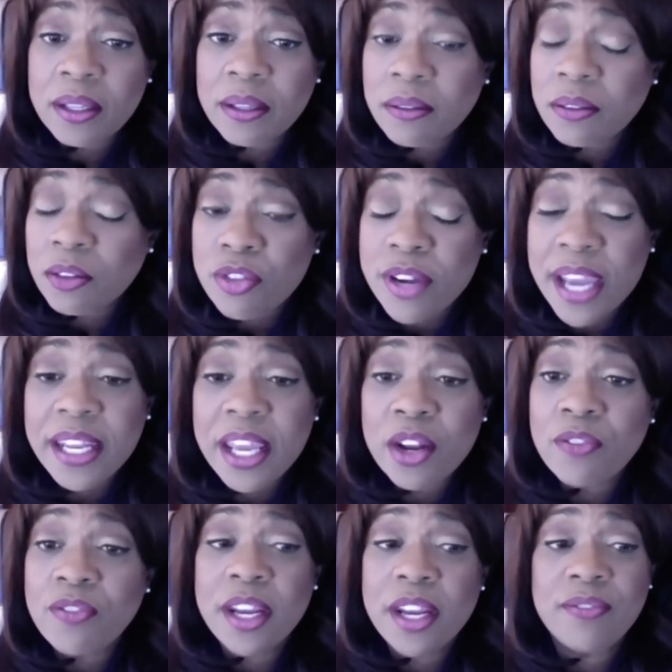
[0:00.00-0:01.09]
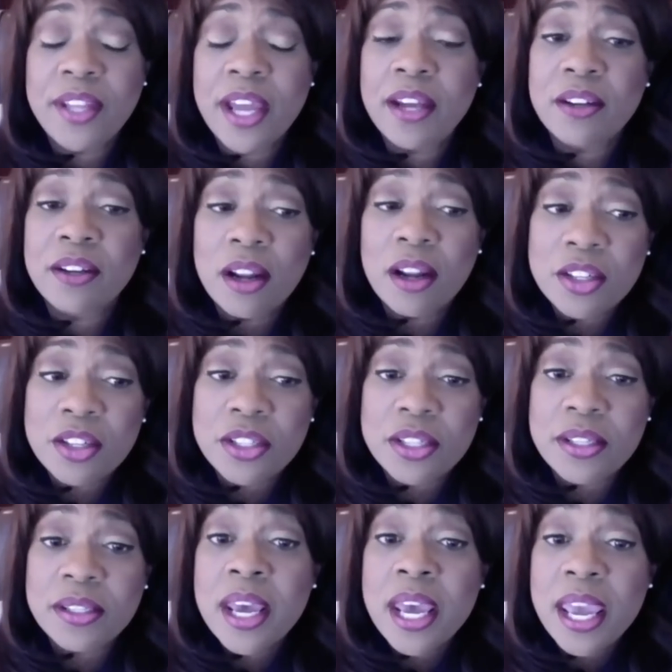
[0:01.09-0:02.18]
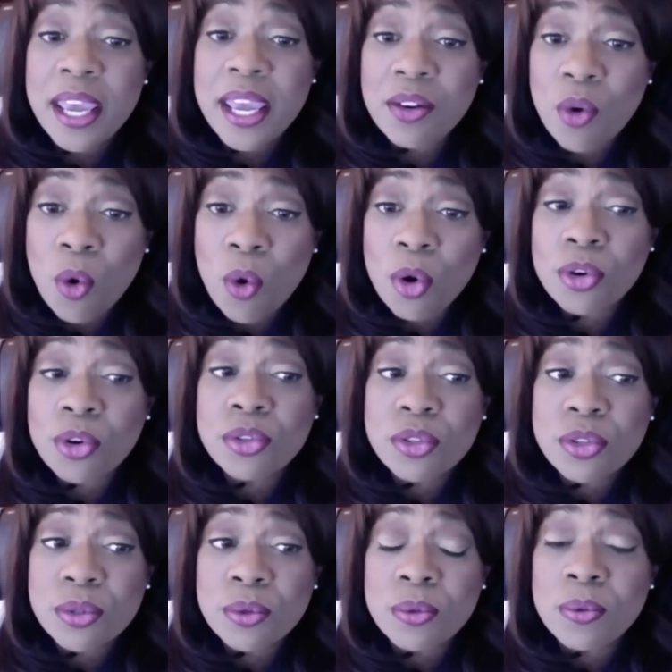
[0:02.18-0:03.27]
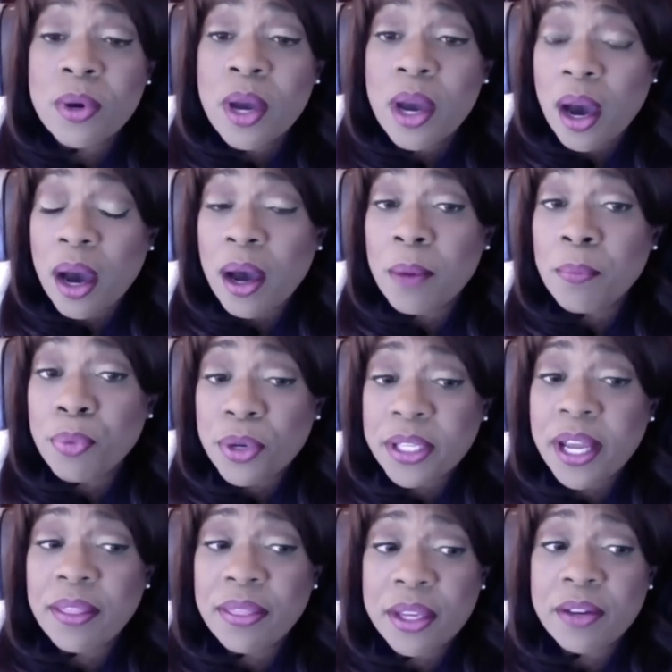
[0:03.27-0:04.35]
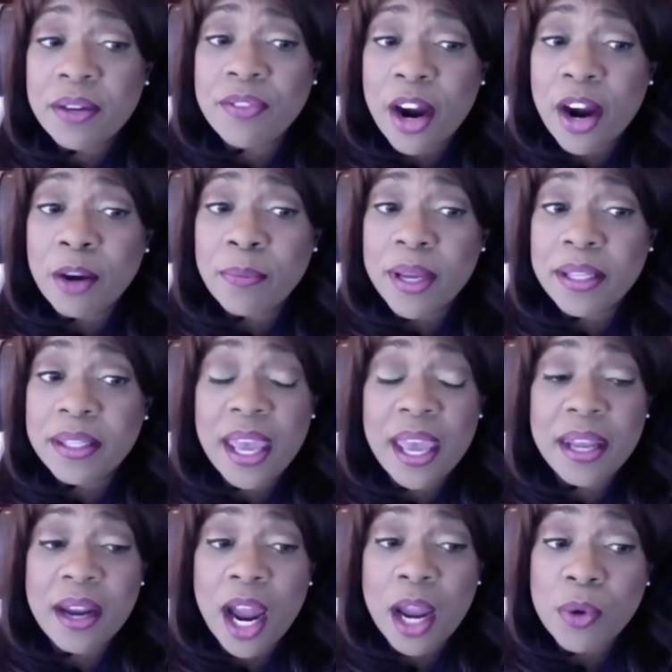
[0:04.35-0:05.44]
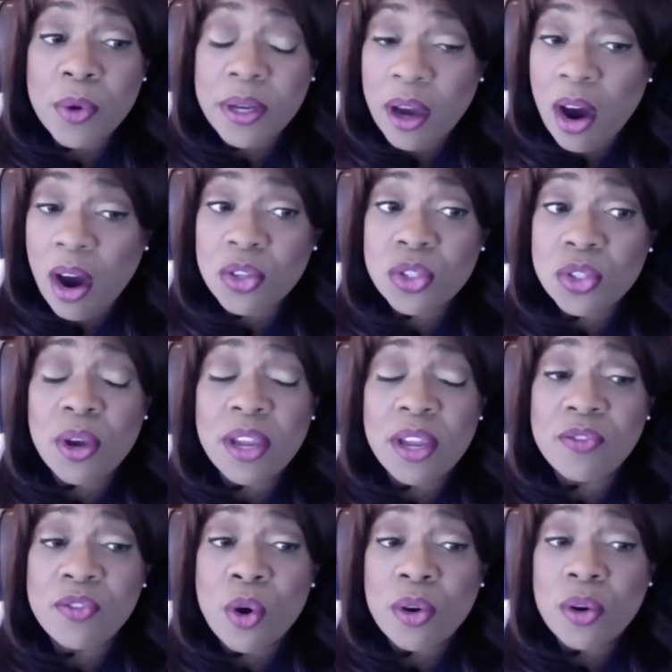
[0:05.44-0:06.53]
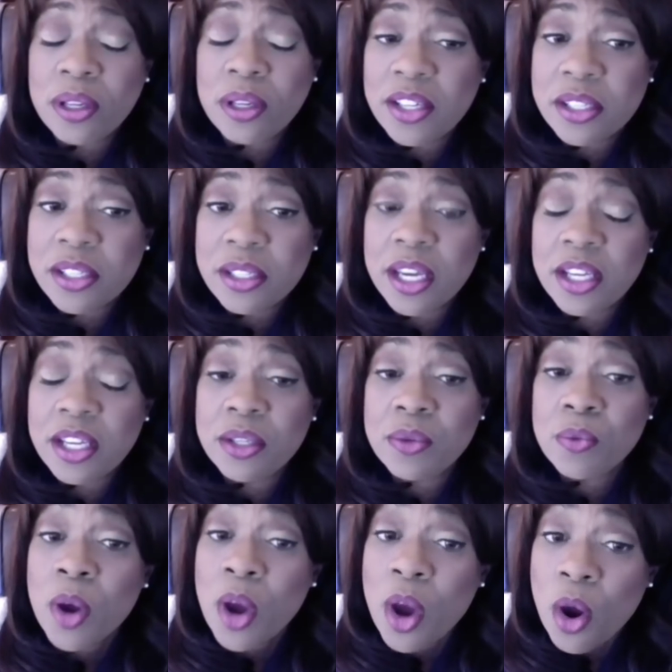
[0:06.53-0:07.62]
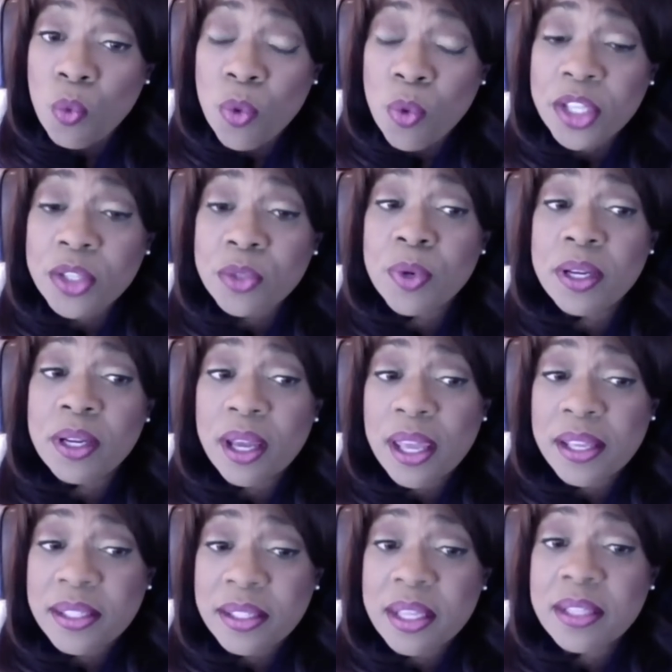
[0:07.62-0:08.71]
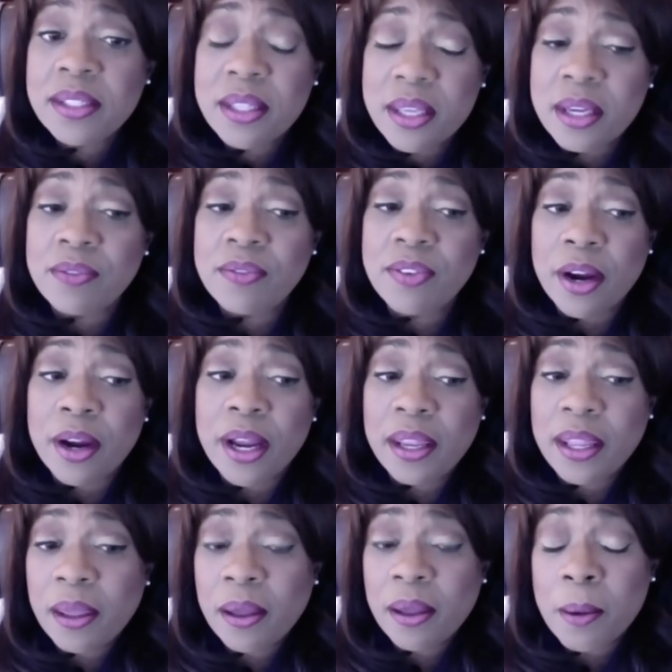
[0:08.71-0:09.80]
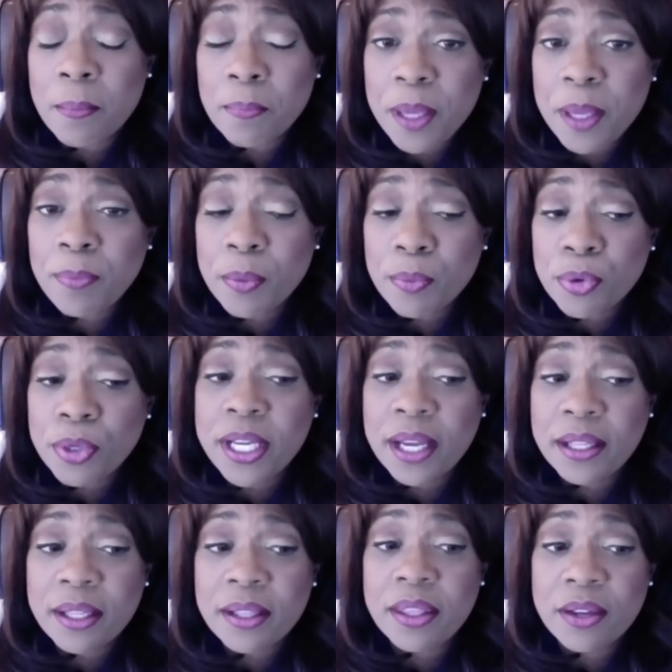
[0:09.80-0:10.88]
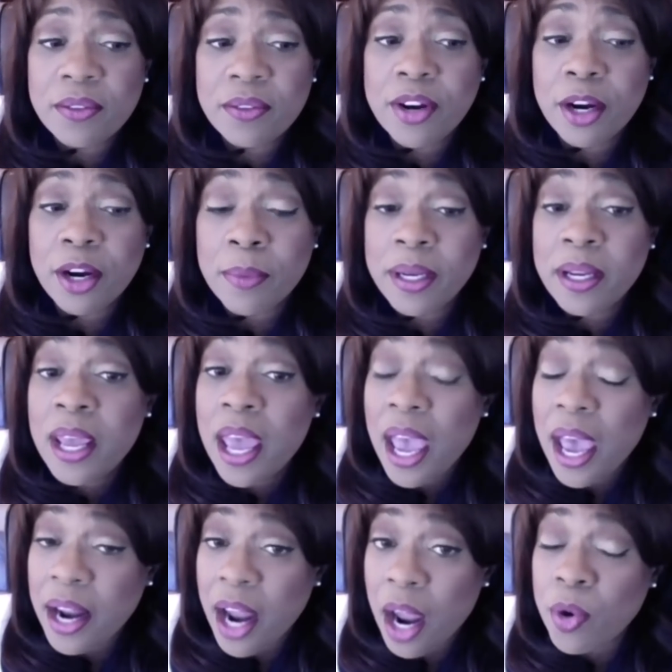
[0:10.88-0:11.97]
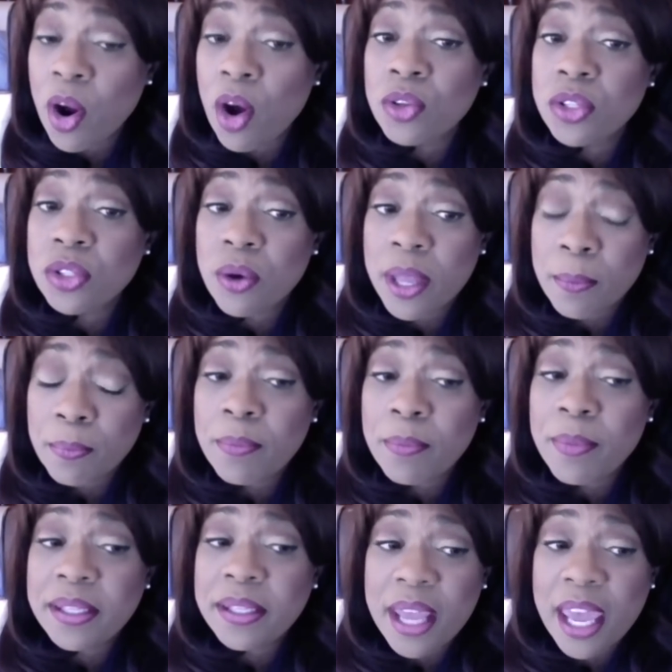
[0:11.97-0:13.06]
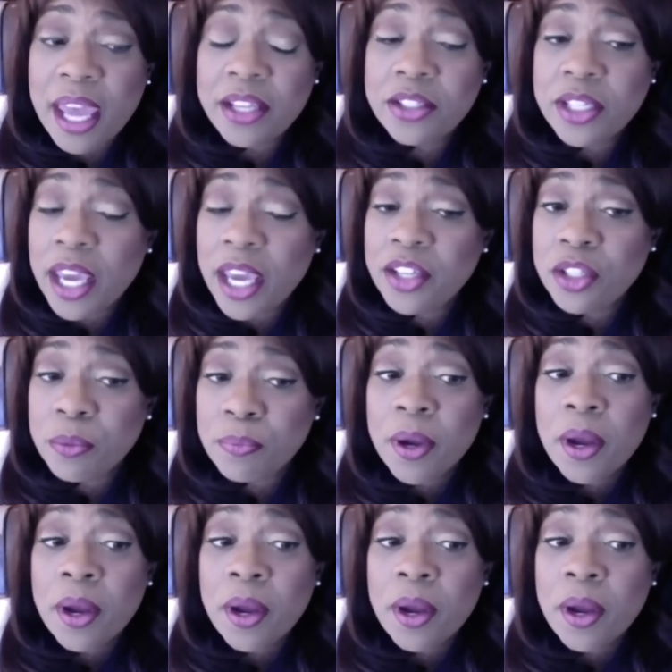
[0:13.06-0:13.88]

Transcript: create innovative technologies in order to protect the environment. And I would also invoke legislation which would assist the people in protecting the environment. And I would also implement an education,